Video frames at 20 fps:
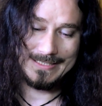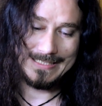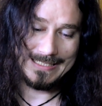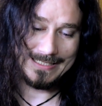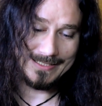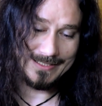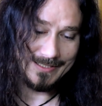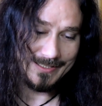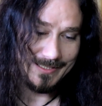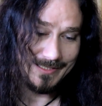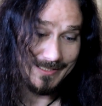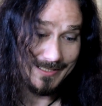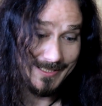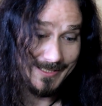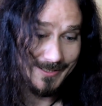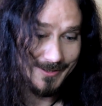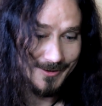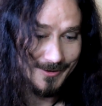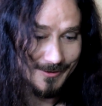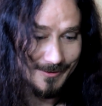
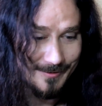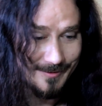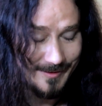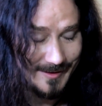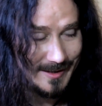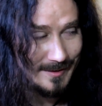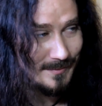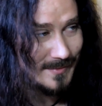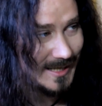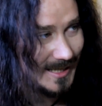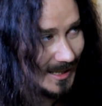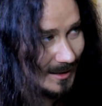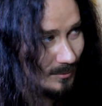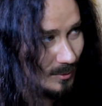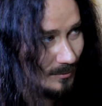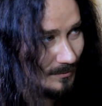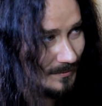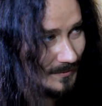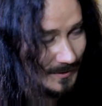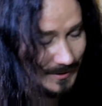technically a theme
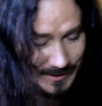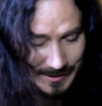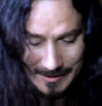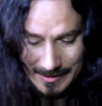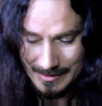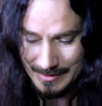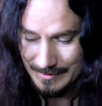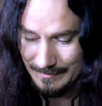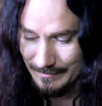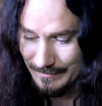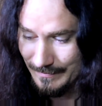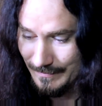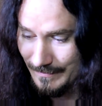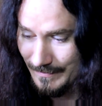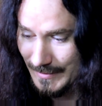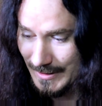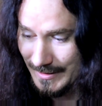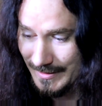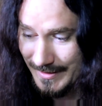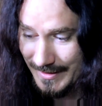album.
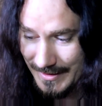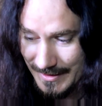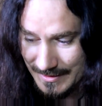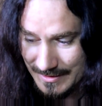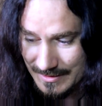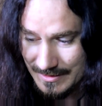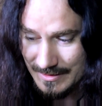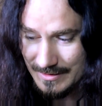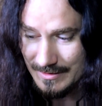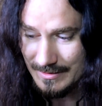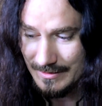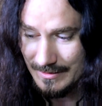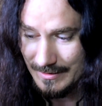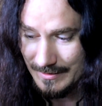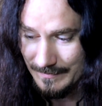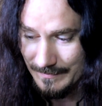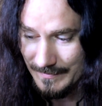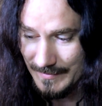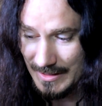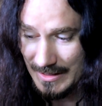But yes,
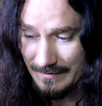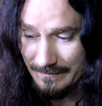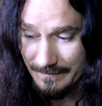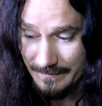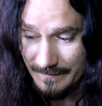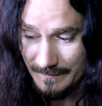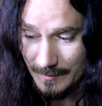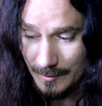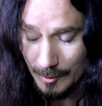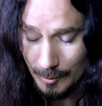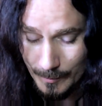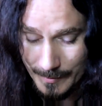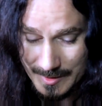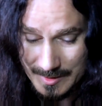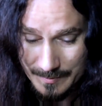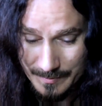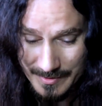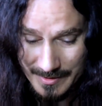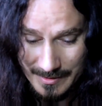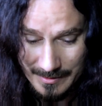I've
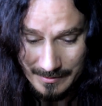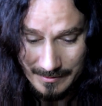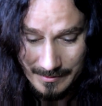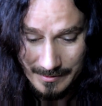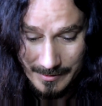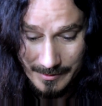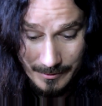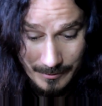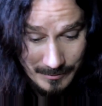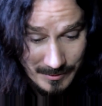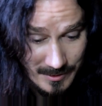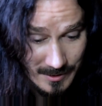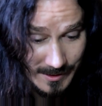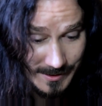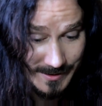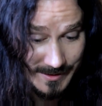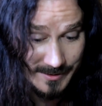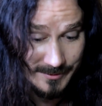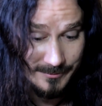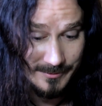always been
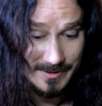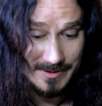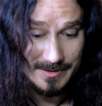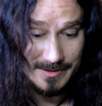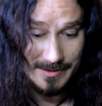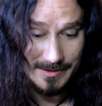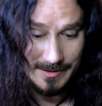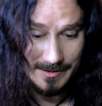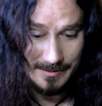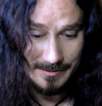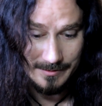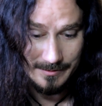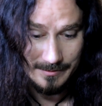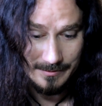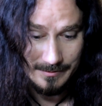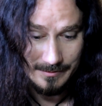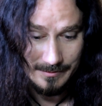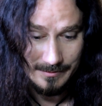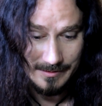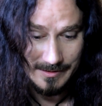hugely interested in
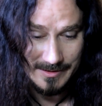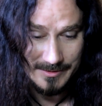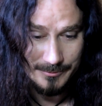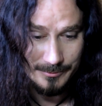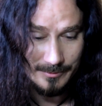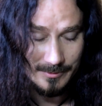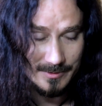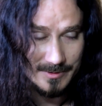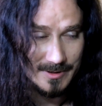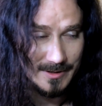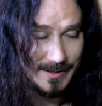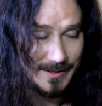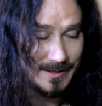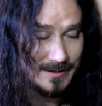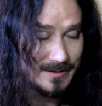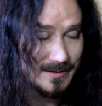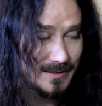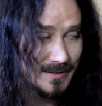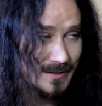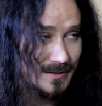natural
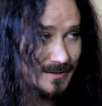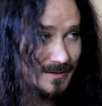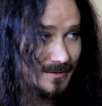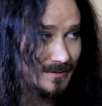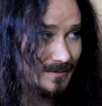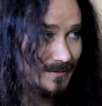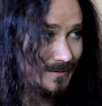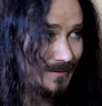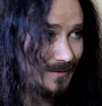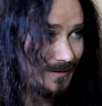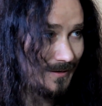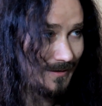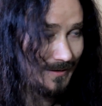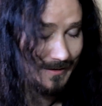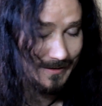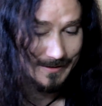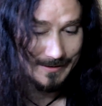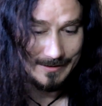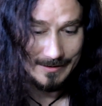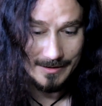sciences.
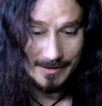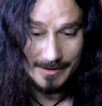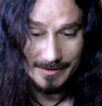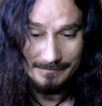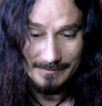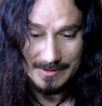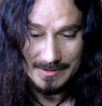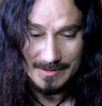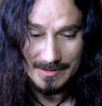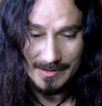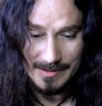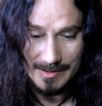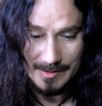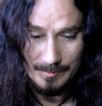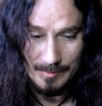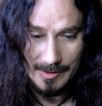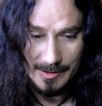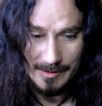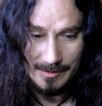I even studied